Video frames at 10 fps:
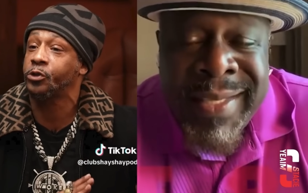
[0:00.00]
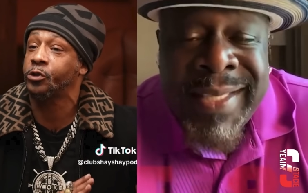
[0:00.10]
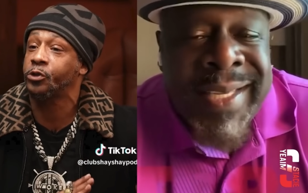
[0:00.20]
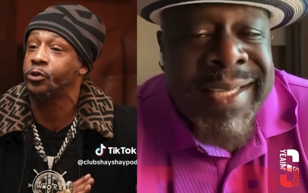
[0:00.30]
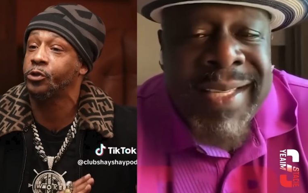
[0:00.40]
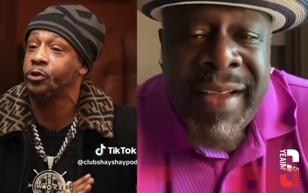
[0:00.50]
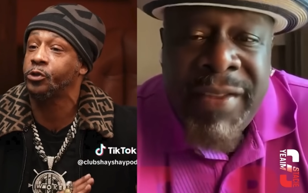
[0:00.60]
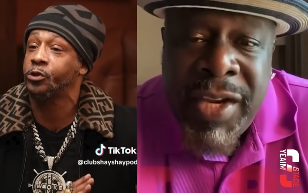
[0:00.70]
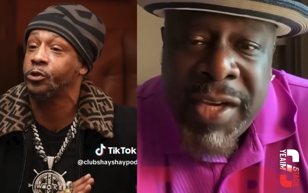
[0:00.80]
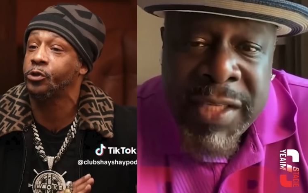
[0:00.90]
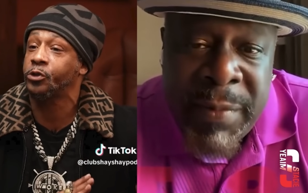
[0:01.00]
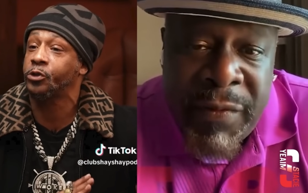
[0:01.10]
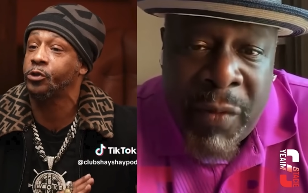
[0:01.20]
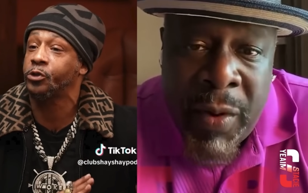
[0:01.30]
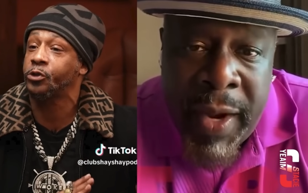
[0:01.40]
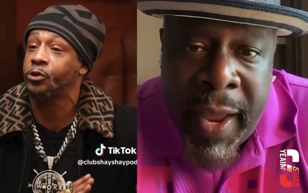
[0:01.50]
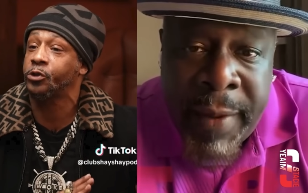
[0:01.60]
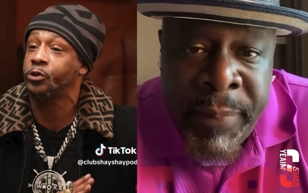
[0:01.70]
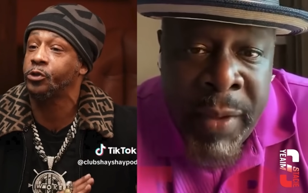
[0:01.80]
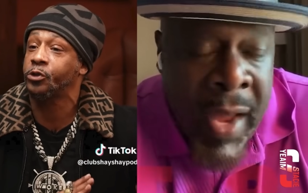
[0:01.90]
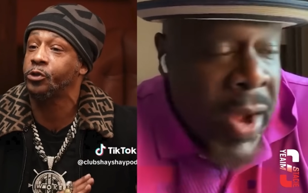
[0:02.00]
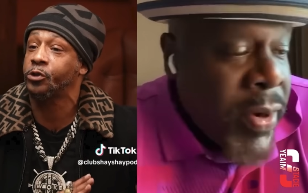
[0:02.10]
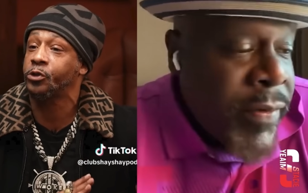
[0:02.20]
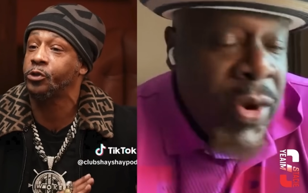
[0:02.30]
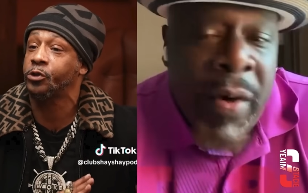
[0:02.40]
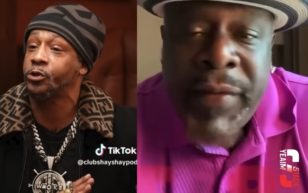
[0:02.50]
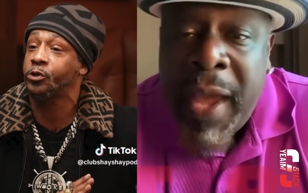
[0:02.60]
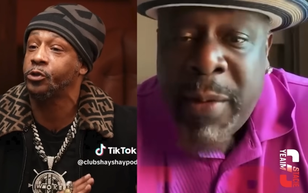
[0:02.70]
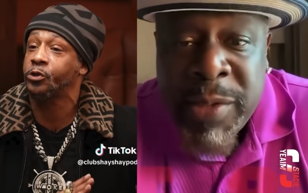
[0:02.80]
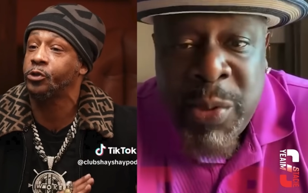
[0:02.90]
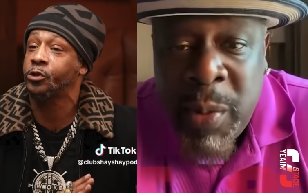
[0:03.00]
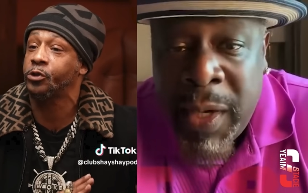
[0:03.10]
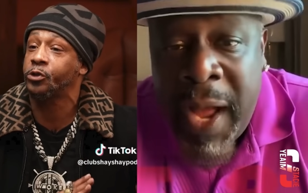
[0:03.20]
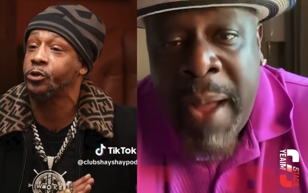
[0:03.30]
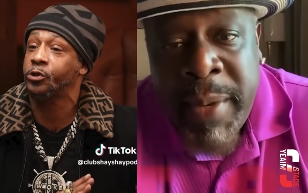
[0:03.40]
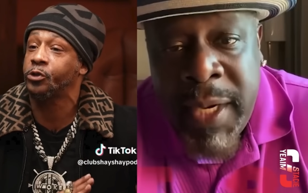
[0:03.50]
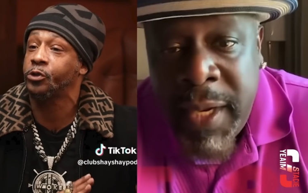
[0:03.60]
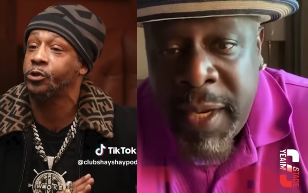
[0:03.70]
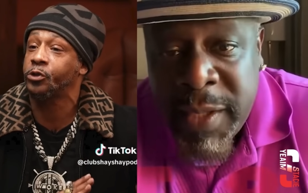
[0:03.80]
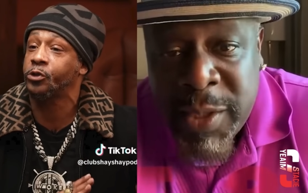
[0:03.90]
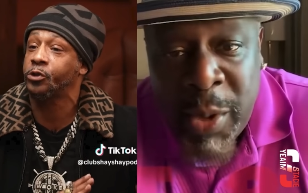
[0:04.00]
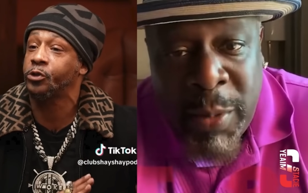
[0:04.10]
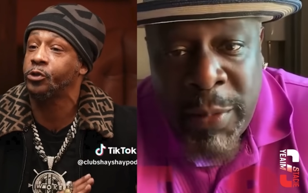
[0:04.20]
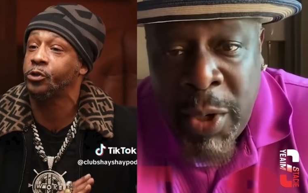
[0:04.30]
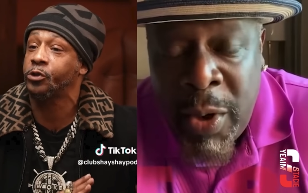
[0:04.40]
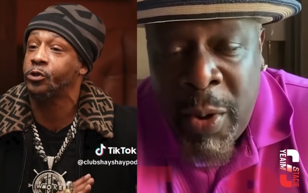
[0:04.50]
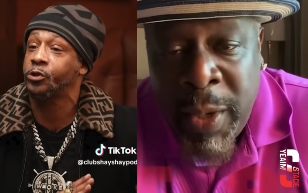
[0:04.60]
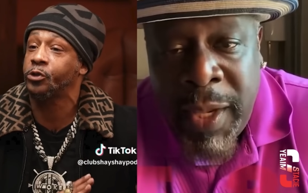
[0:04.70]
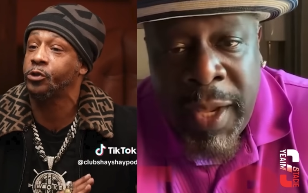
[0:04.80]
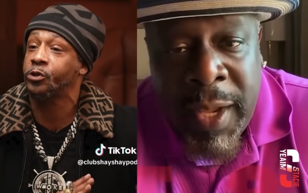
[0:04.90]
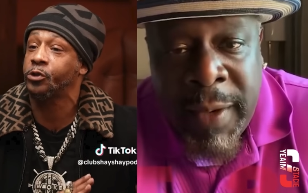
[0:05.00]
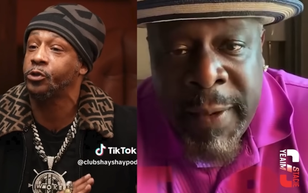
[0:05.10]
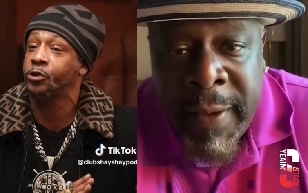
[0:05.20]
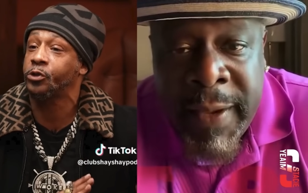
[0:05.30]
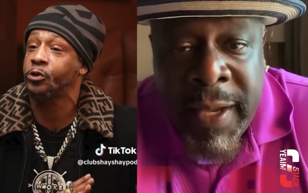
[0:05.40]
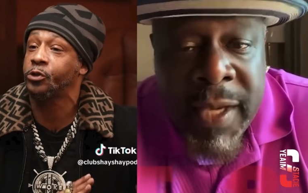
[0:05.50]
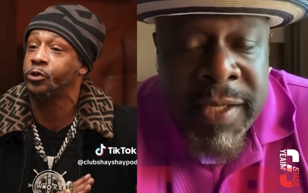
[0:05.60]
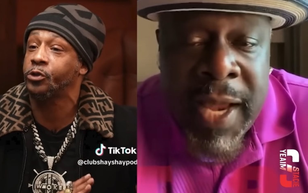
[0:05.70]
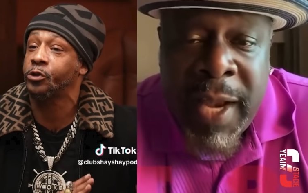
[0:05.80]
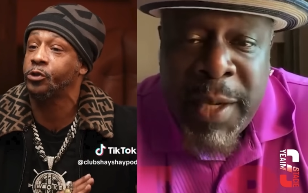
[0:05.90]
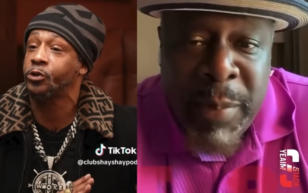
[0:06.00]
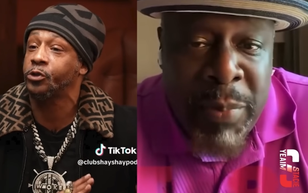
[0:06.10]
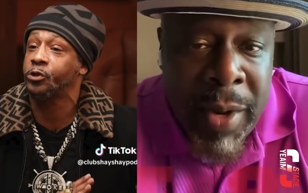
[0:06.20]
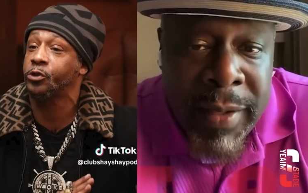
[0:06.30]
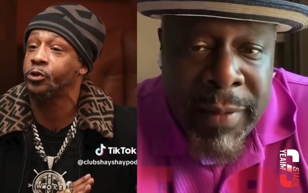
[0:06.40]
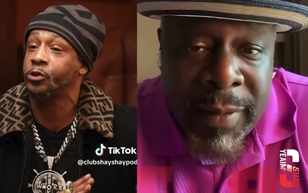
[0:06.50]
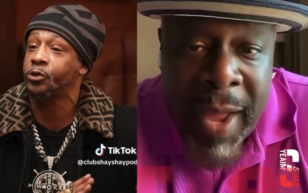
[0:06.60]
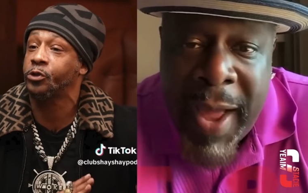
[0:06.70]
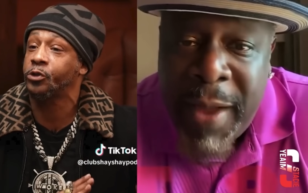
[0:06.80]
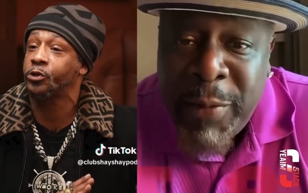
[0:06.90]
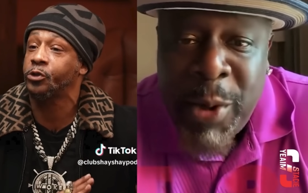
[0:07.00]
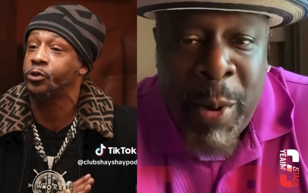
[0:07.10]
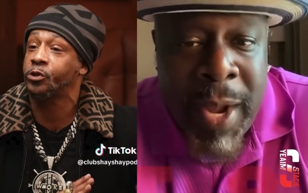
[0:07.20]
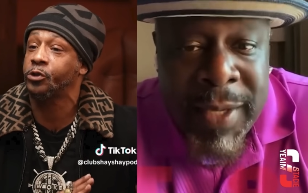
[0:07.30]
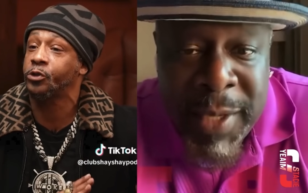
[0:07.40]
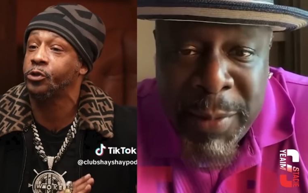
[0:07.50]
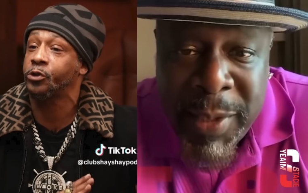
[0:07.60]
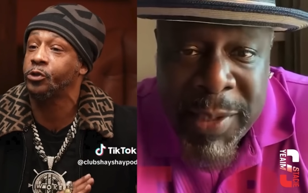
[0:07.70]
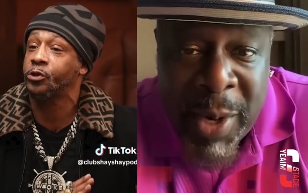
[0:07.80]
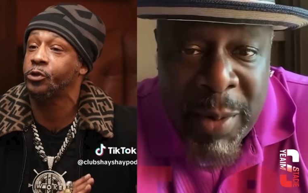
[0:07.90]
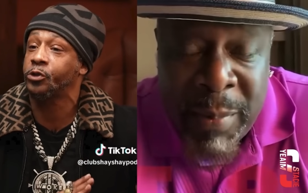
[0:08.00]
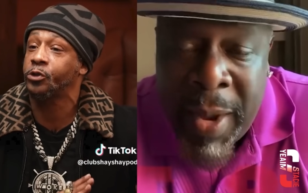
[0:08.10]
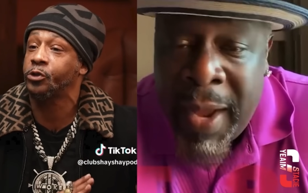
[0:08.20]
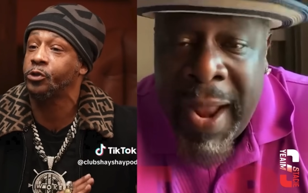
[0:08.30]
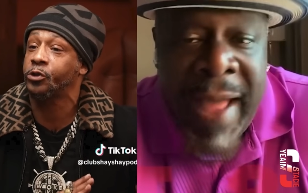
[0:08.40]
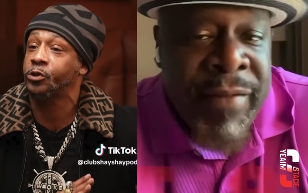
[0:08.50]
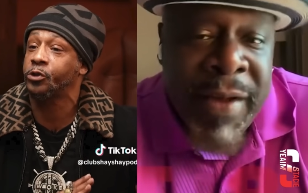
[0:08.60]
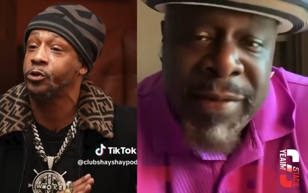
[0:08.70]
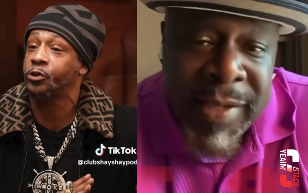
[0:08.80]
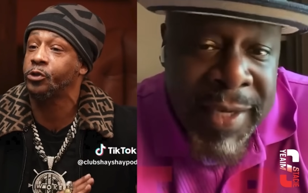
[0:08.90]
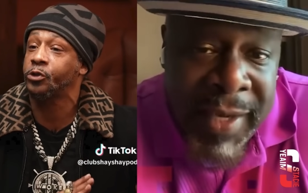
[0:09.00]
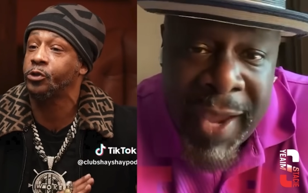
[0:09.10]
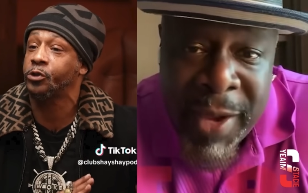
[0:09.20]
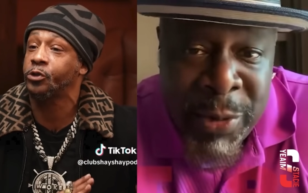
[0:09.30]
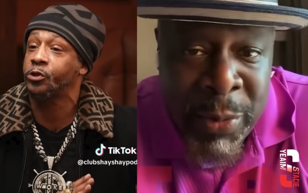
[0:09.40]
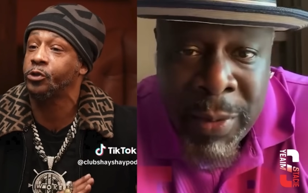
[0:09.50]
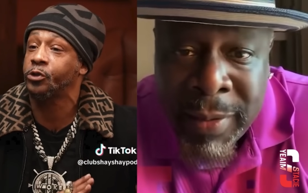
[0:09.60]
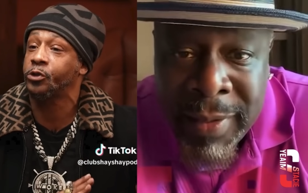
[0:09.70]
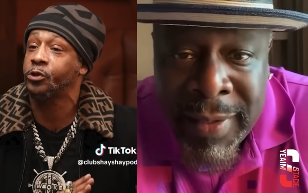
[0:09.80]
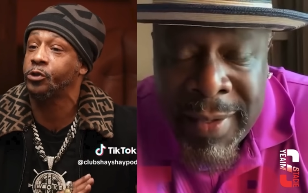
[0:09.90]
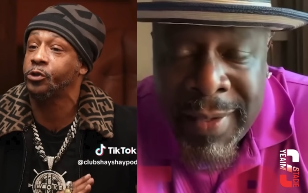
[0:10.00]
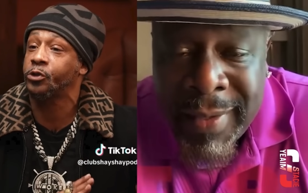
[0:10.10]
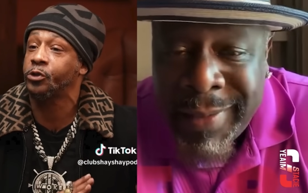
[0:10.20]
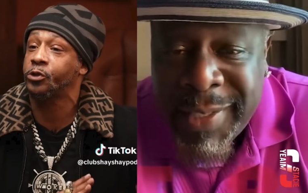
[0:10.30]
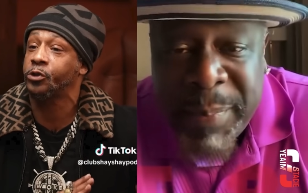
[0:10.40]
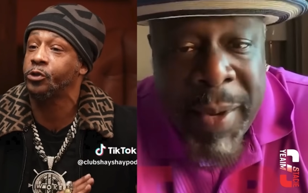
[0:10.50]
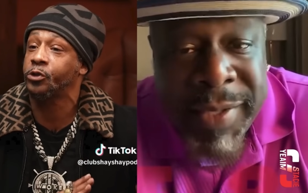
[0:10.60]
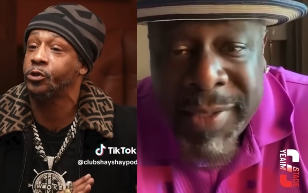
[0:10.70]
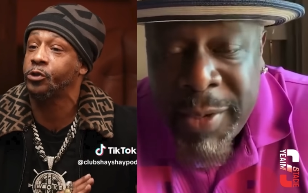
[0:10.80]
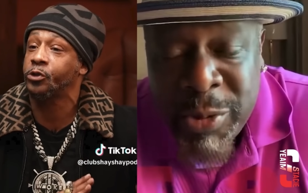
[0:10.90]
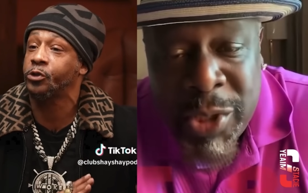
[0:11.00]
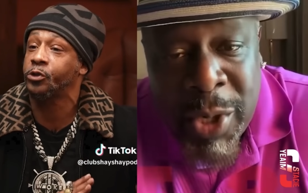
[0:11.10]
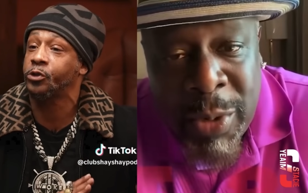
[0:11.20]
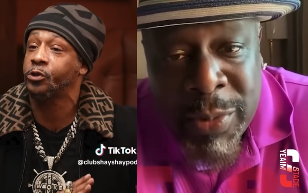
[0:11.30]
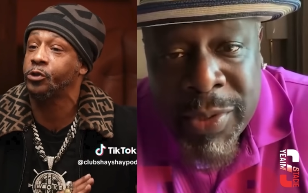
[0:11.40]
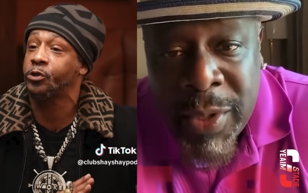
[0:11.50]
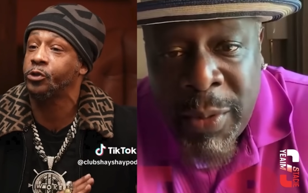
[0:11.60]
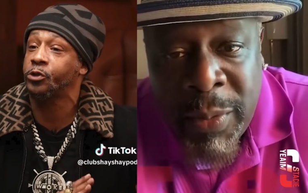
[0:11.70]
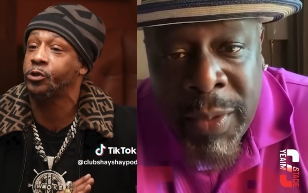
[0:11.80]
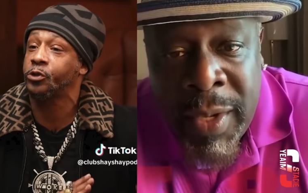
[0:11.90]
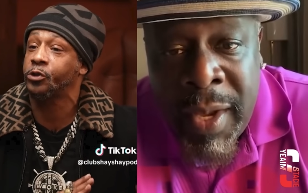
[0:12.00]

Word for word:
Speaker 1: 6, 7 years before that. I don't even know if Katt was doing comedy then. So, you know, again, he's a talented brother. I have no idea what you're talking about. I've never seen Katt do a space shuttle joke. So,